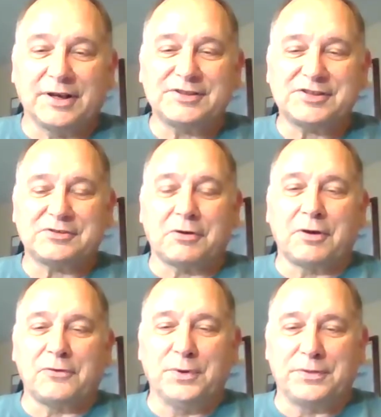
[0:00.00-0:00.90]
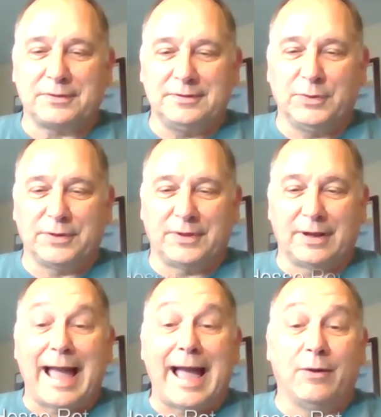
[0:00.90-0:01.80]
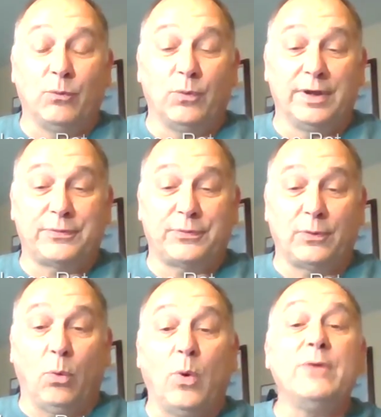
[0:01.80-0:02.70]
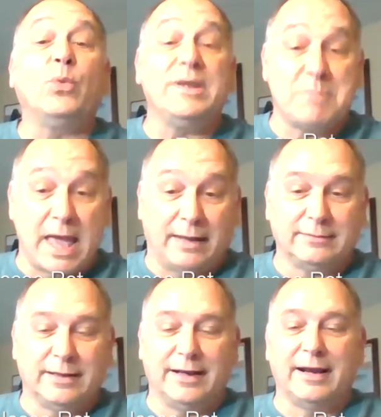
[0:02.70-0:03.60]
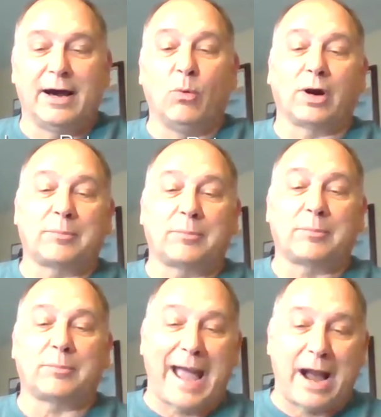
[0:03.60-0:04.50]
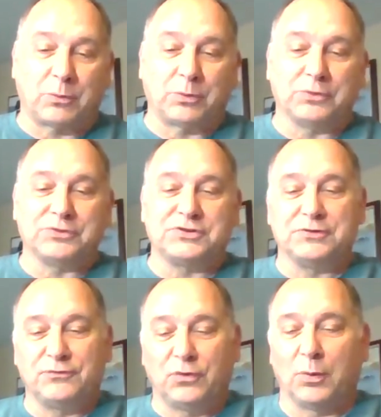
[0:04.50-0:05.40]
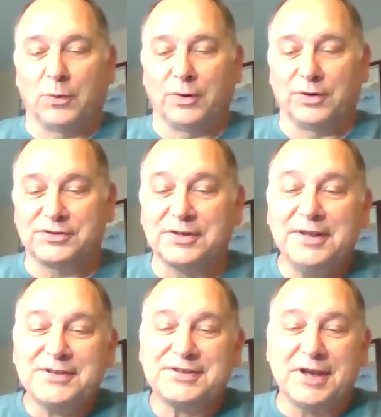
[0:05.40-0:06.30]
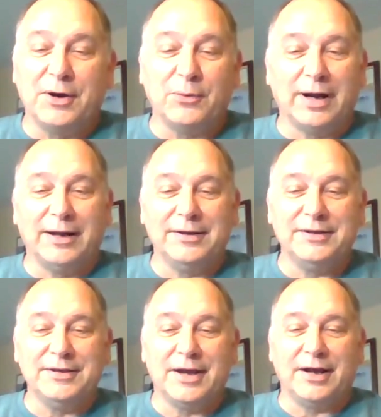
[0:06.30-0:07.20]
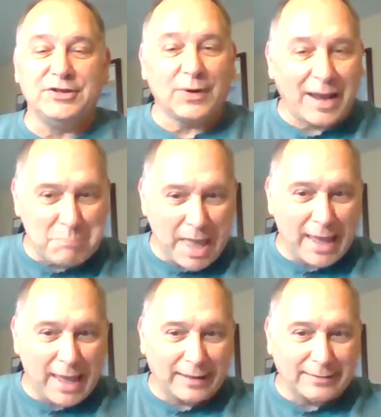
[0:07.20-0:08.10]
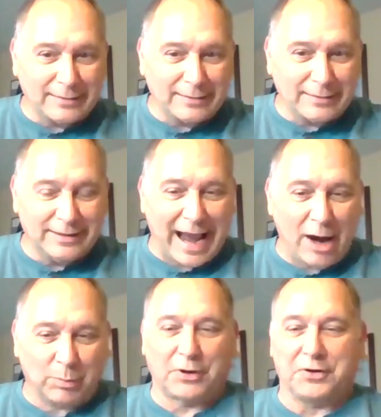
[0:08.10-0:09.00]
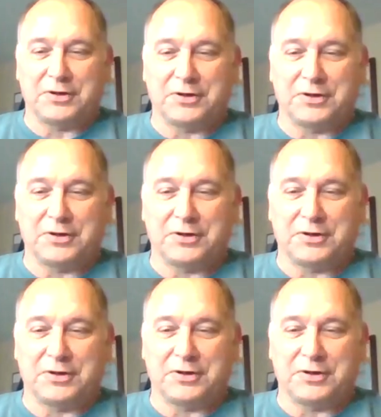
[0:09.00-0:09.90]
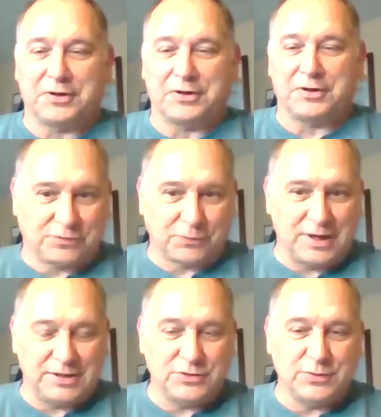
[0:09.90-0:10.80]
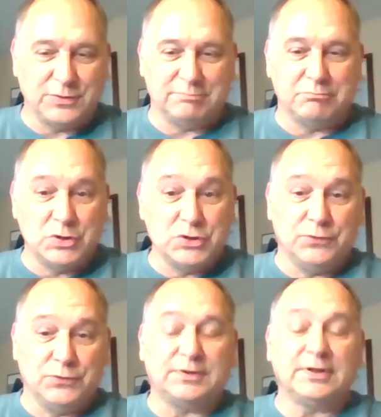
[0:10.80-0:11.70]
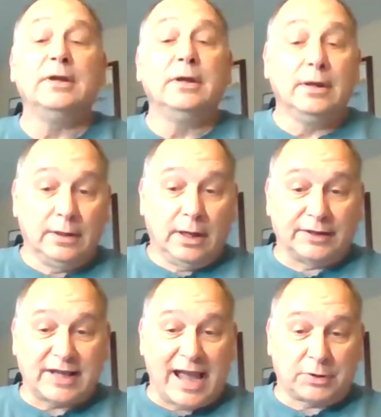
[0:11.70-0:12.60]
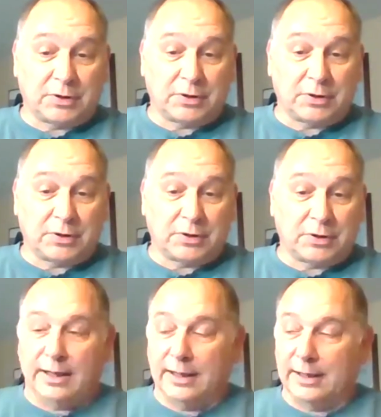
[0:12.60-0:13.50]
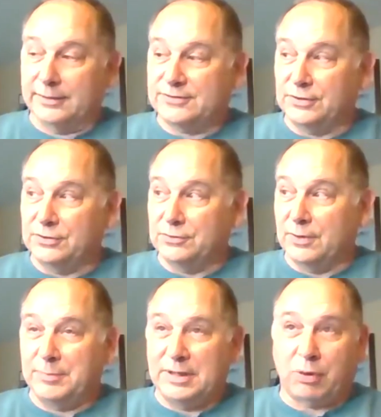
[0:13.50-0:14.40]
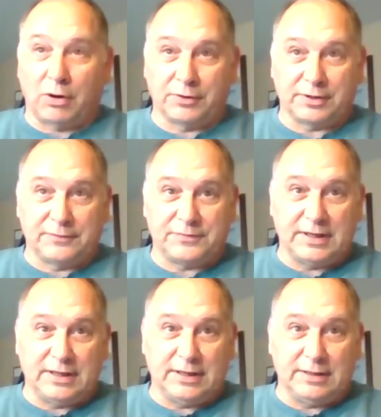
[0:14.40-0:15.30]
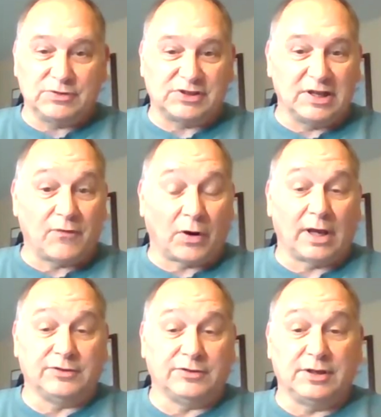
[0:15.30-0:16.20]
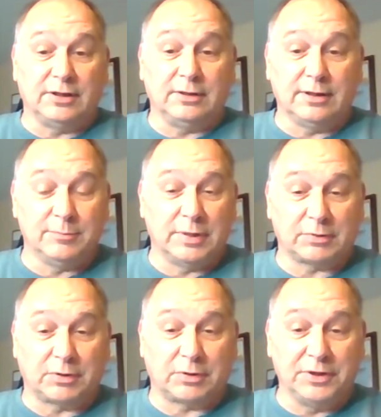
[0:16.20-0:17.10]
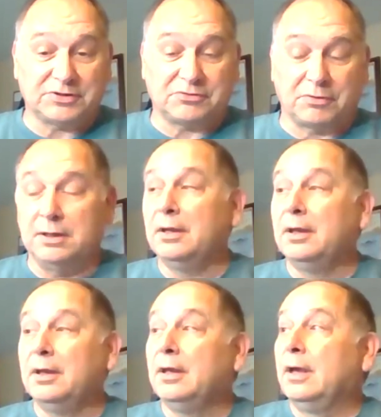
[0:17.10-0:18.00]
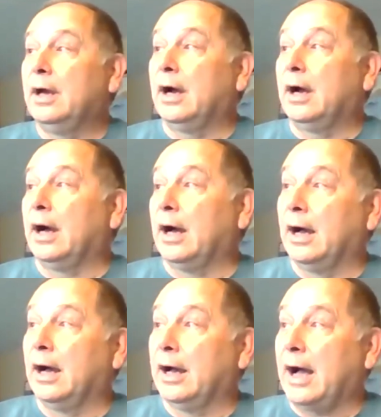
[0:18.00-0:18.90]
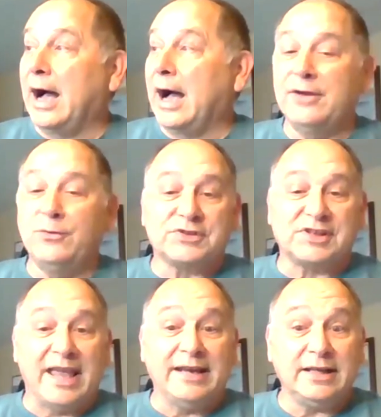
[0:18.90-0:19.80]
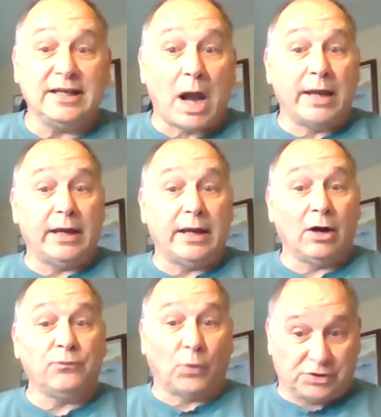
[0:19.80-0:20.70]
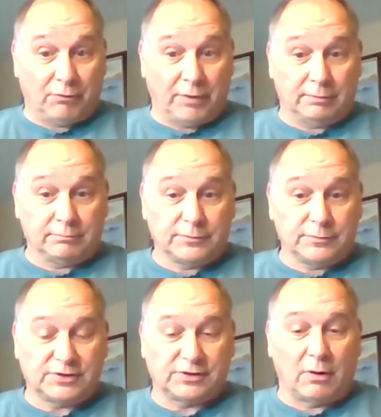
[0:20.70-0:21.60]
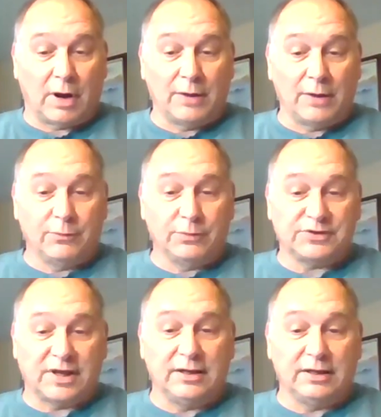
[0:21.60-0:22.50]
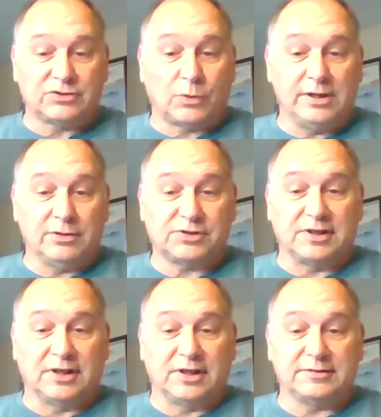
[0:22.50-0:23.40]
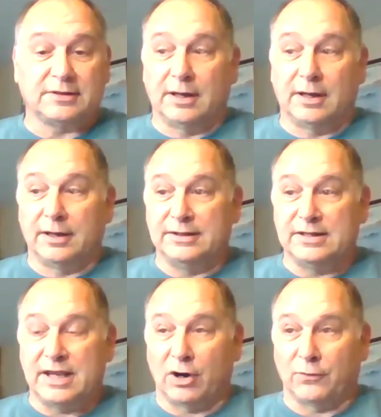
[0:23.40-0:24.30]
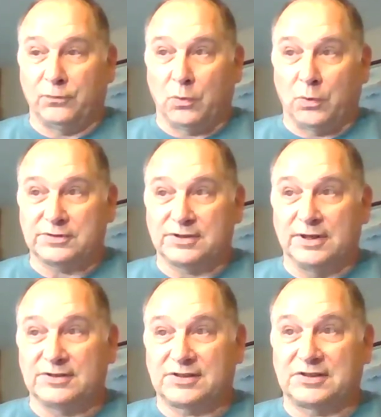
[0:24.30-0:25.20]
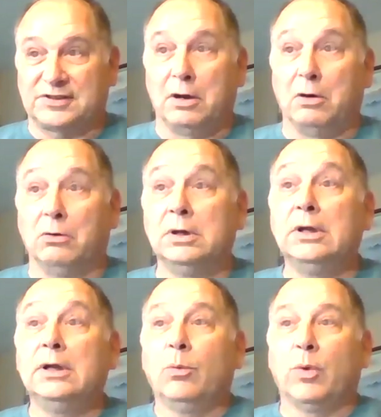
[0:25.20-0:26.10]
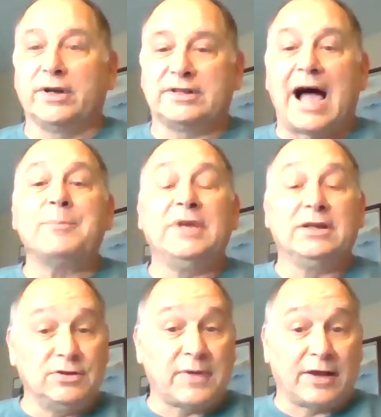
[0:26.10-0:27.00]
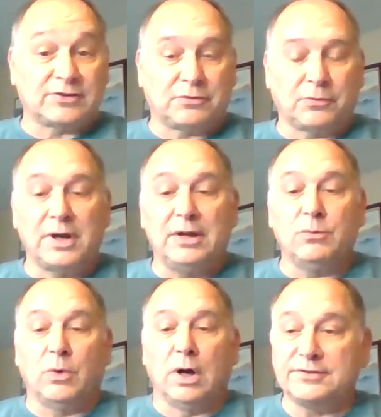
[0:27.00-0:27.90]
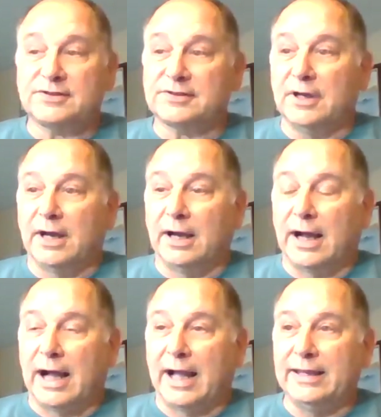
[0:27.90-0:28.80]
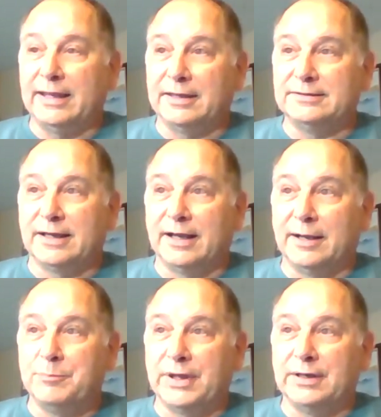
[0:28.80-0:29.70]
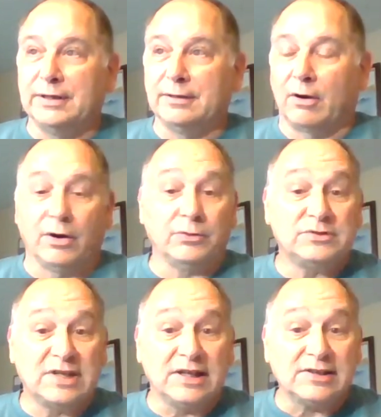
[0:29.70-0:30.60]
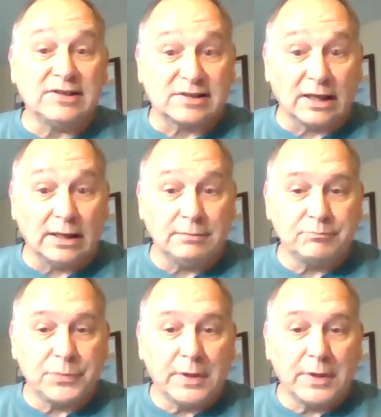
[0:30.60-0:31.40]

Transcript: So let's start off with with uh, with when we met, and then I'll work backwards and forwards. So uh, uh, you and I met in Albuquerque back in 2003. You had moved uh, to Albuquerque uh, to uh, be part of the Museum of Archaeology and Biblical History. I was ending my Air Force career, so I was ending a 20-year stint in the Air Force, and so what got me to 2003 was uh, I had uh, been in ROTC